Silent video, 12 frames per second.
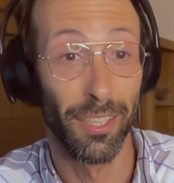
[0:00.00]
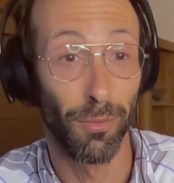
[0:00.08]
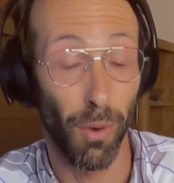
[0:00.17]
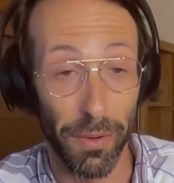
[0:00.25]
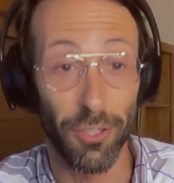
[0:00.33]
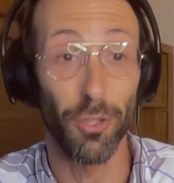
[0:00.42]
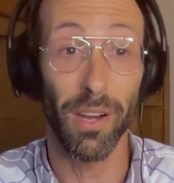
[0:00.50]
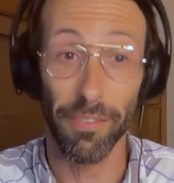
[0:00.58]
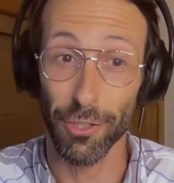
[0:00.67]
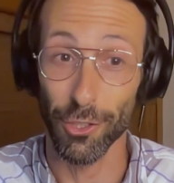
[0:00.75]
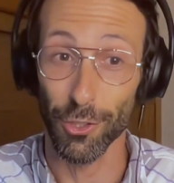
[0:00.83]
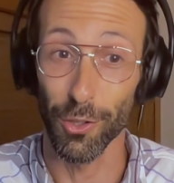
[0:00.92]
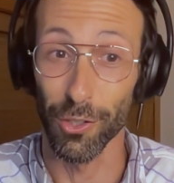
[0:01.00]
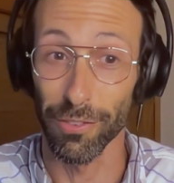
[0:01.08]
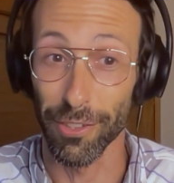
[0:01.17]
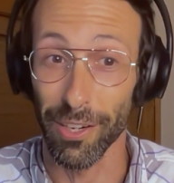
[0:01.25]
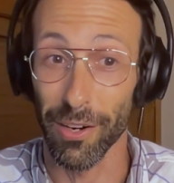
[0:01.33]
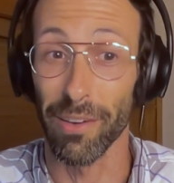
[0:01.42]
What we do have control
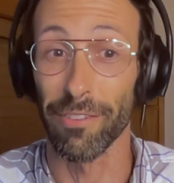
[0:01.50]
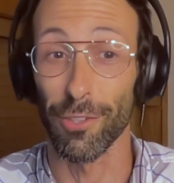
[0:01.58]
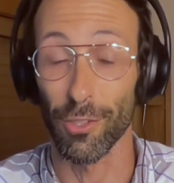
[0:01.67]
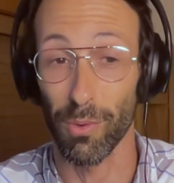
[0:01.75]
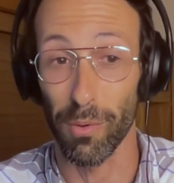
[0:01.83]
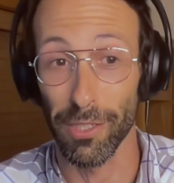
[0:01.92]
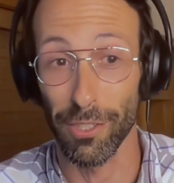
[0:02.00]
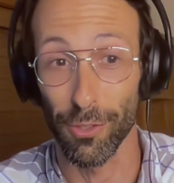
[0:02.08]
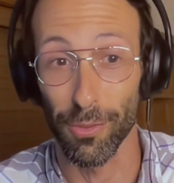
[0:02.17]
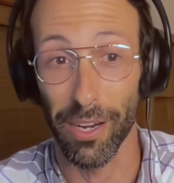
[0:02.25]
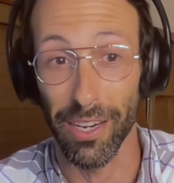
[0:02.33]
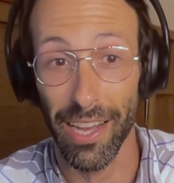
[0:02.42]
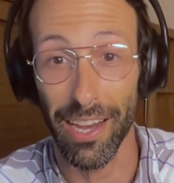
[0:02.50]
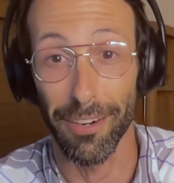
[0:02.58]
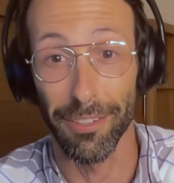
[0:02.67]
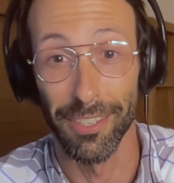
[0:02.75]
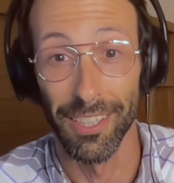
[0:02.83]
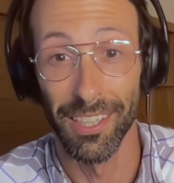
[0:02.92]
over, however, is what we do right now.